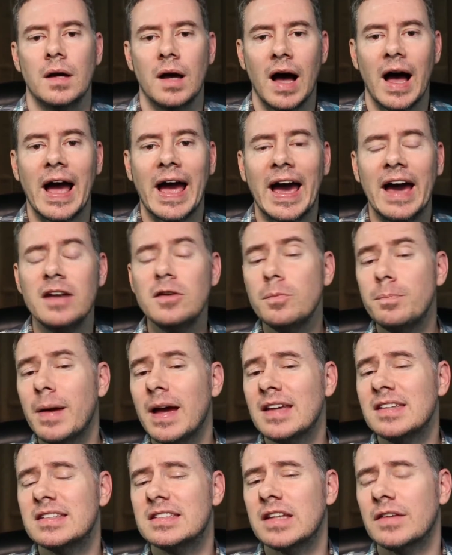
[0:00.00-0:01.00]
I had to
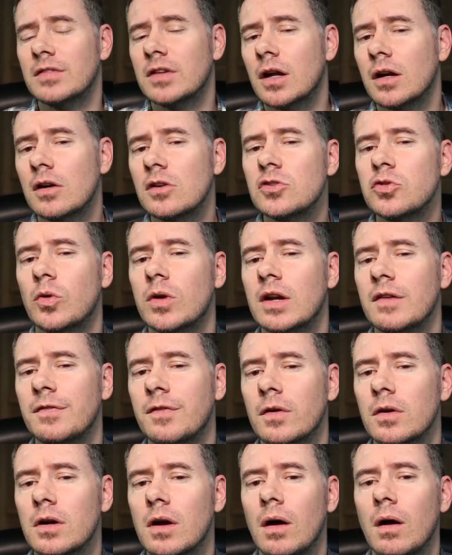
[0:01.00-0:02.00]
pay
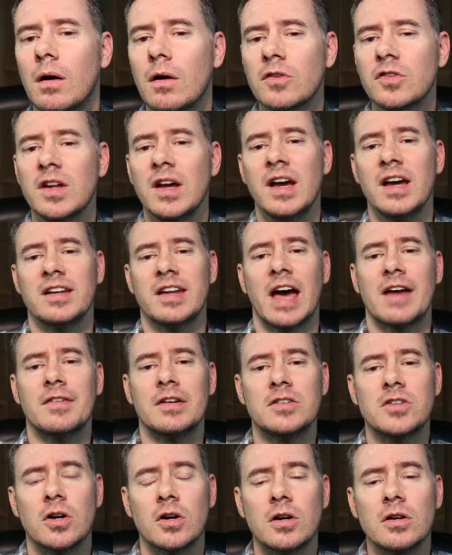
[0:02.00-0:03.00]
$724 to have
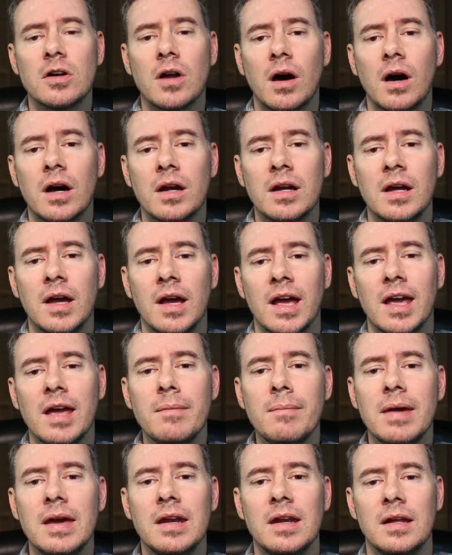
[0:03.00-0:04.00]
it turned on
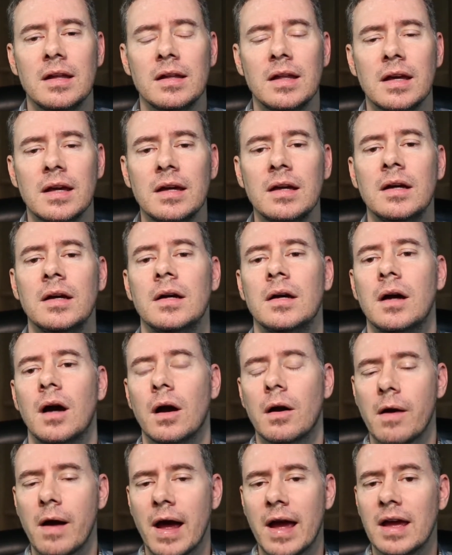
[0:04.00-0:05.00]
immediately,
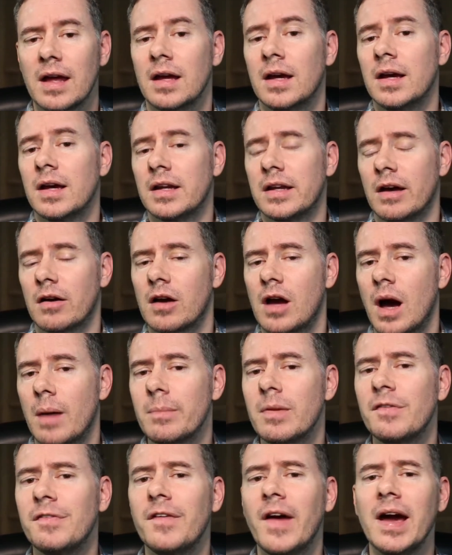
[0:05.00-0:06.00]
all right? Now
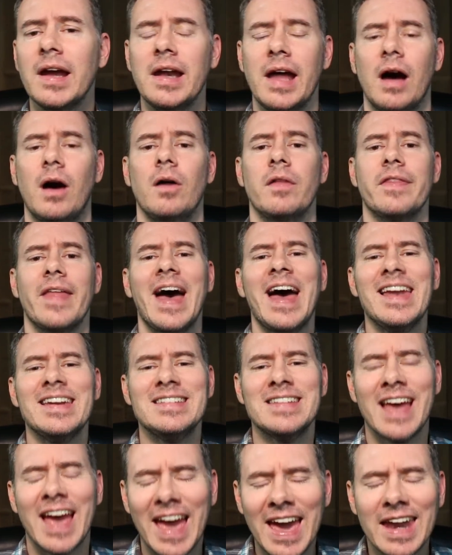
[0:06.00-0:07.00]
come to find out
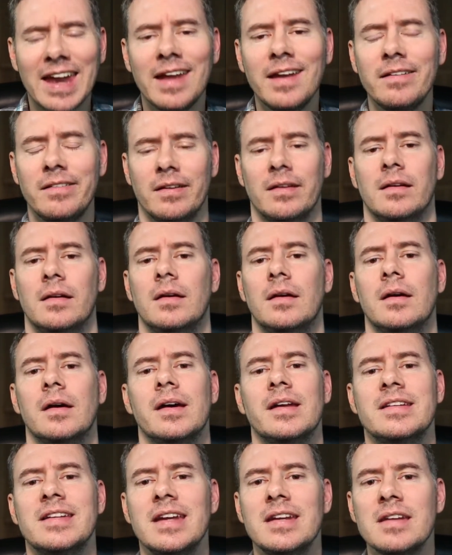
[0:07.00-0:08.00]
that tenant
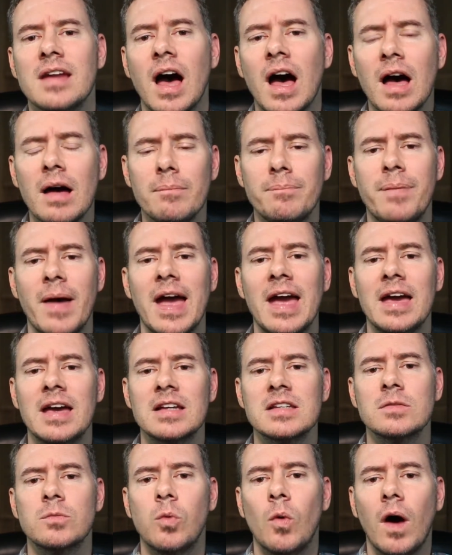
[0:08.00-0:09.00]
did not pay
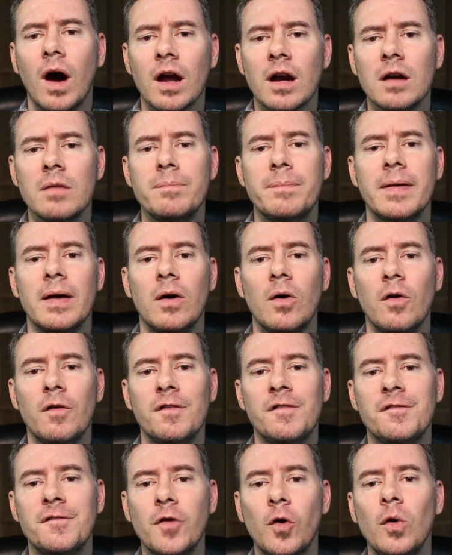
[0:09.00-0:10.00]
his water bill
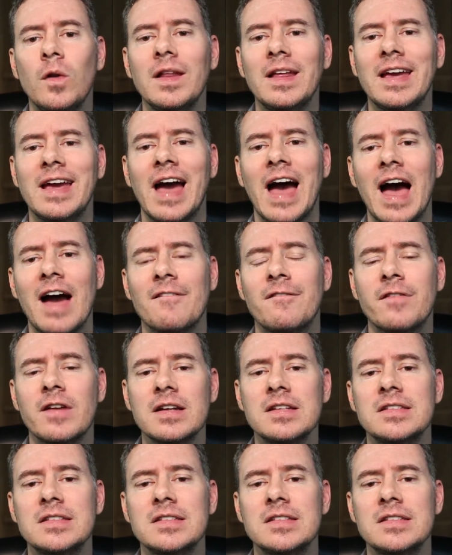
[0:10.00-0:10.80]
fully every